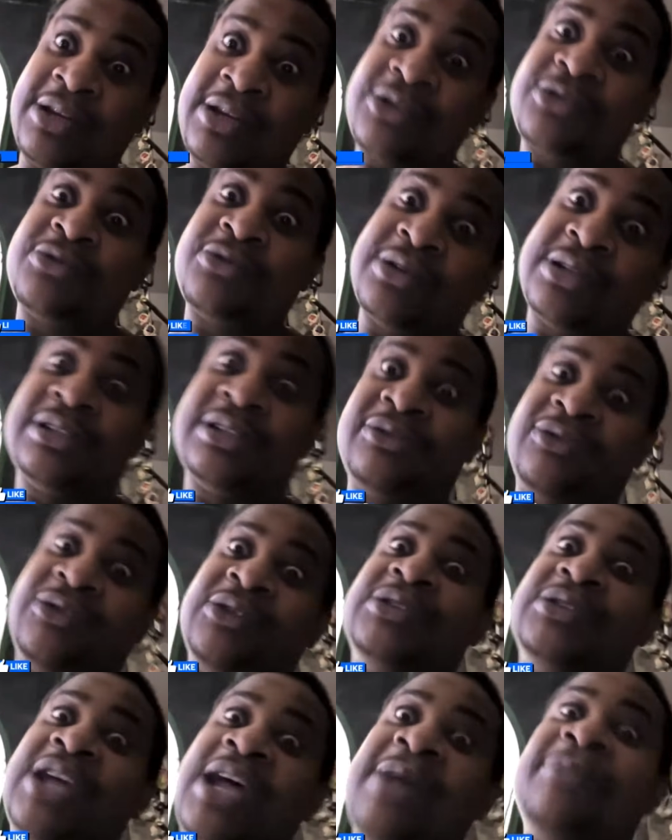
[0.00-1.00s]
to a different
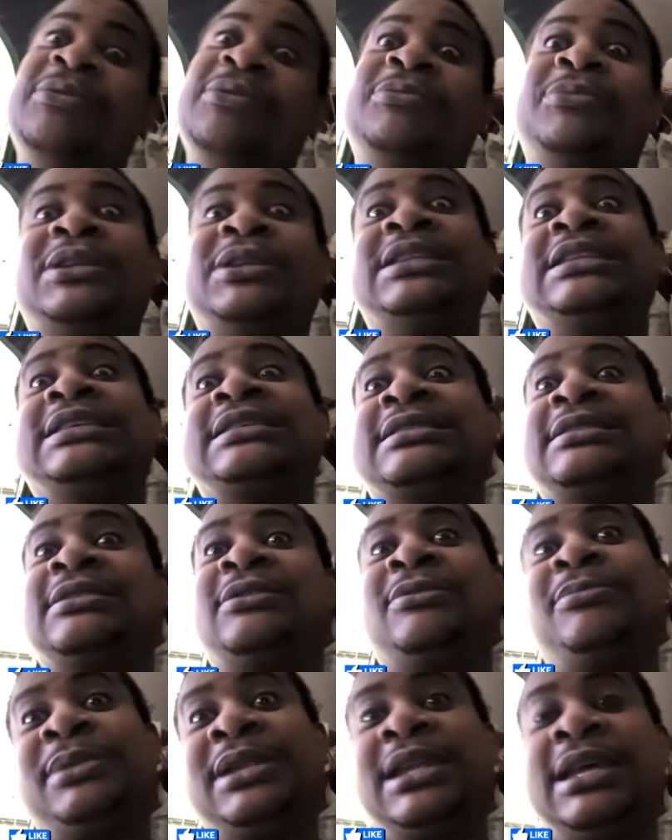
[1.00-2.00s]
type of medicinal
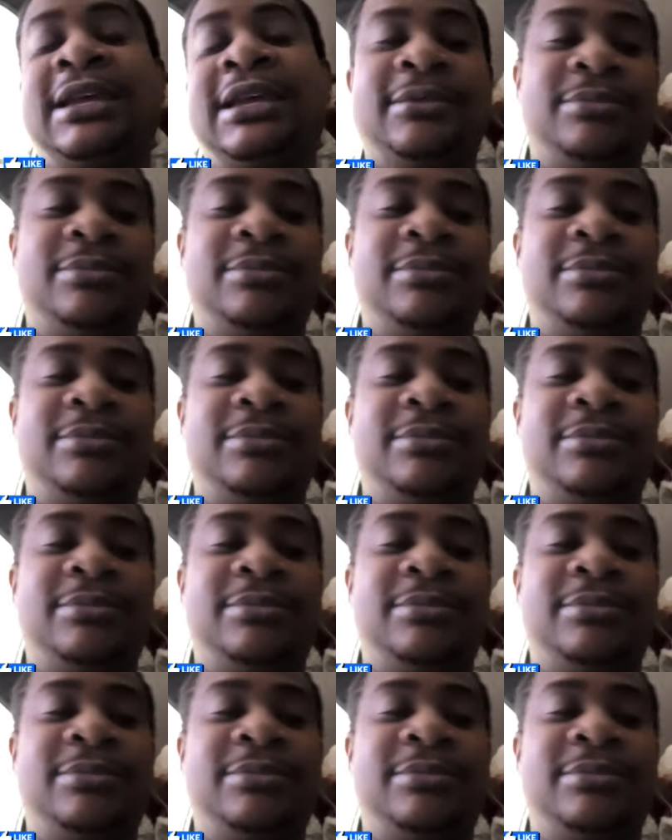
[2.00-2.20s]
plant,